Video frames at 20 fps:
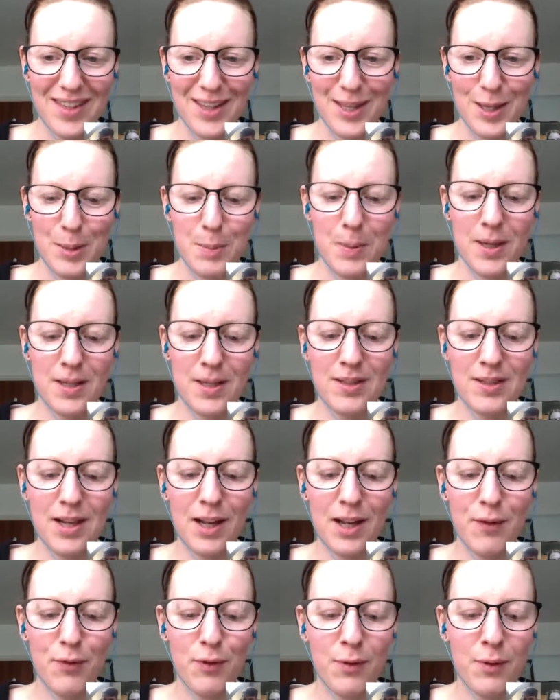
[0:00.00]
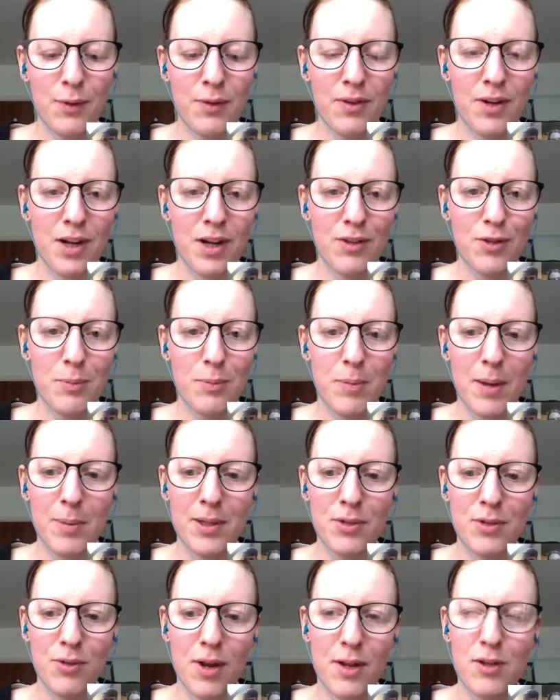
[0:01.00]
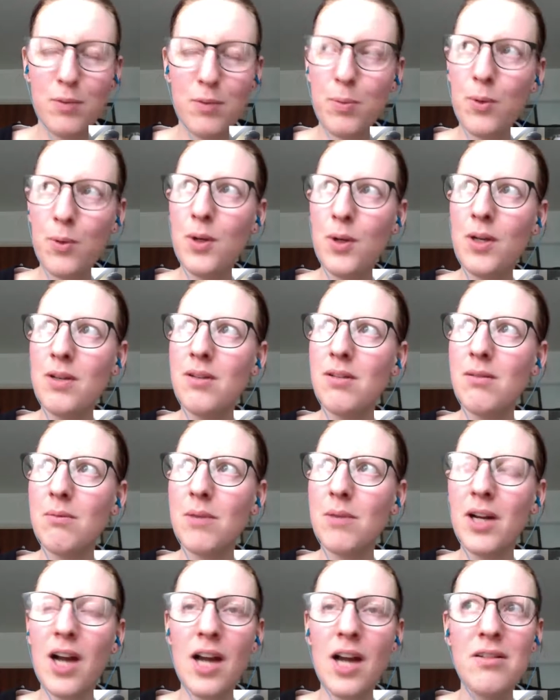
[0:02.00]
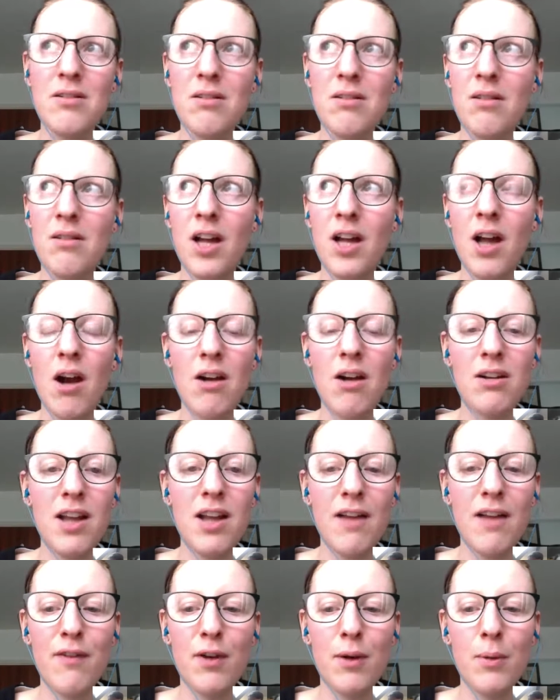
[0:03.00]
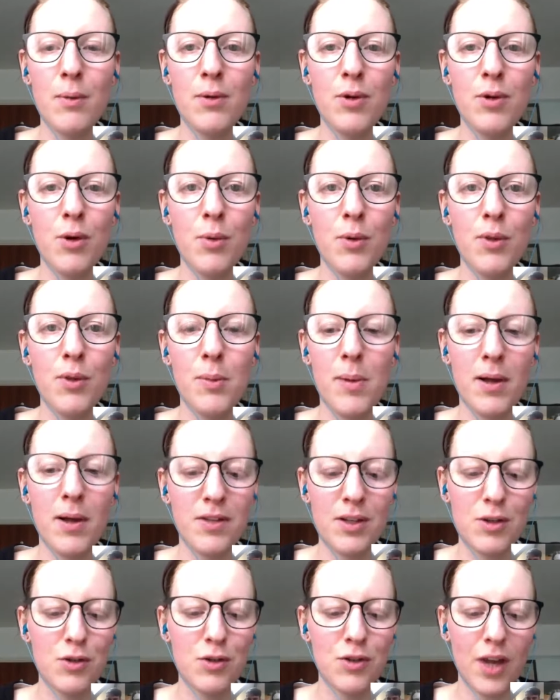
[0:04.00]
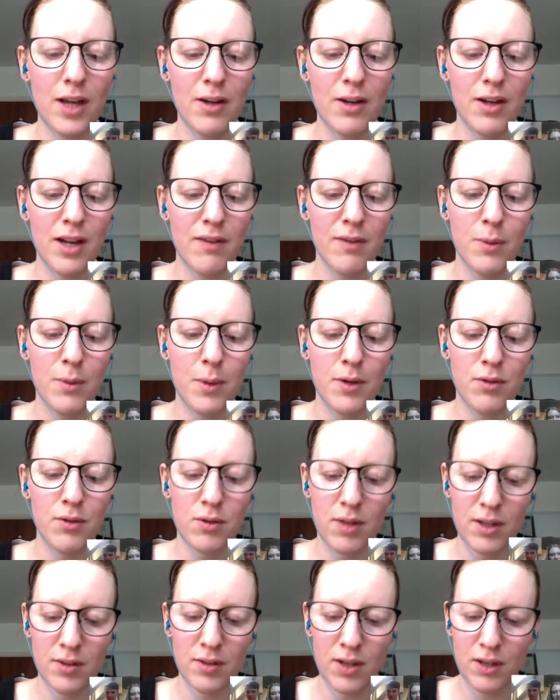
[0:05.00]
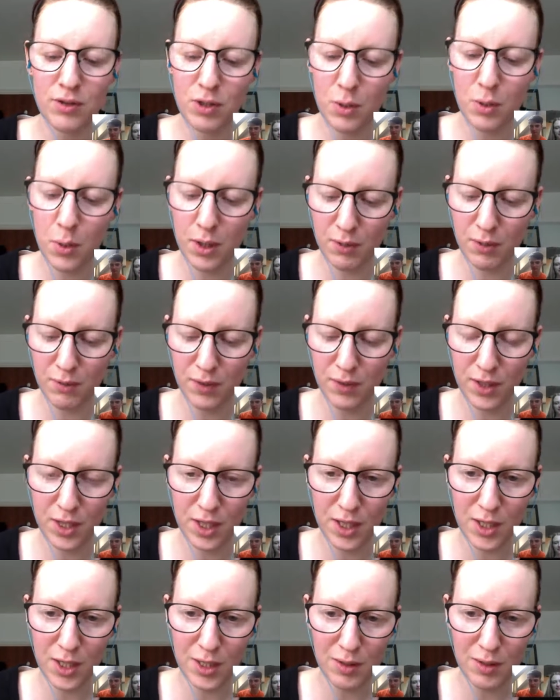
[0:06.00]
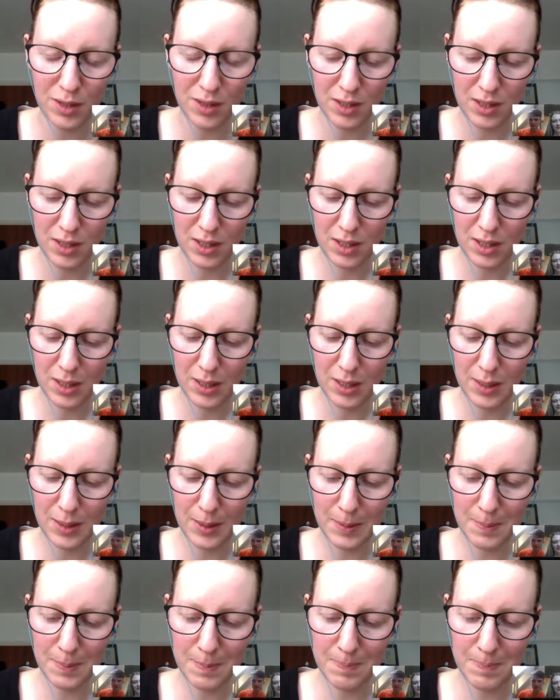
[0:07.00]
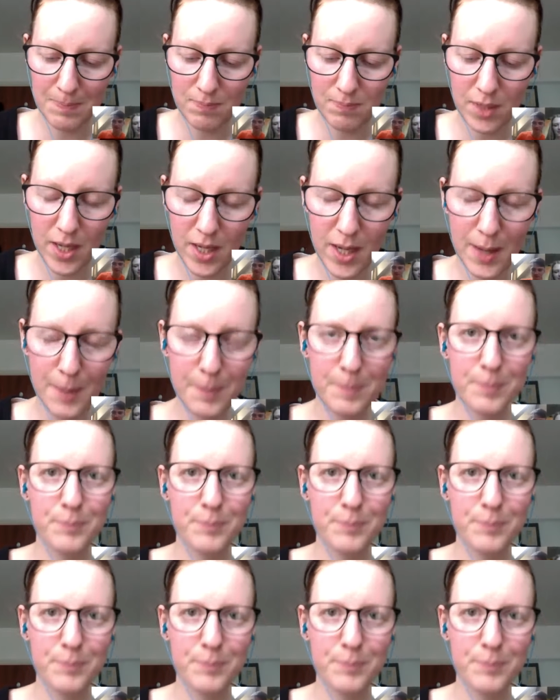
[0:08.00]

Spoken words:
But like with regards to public transport, like I hardly ever go with the bus. I just cycle everywhere, so that's actually quite convenient. Yeah.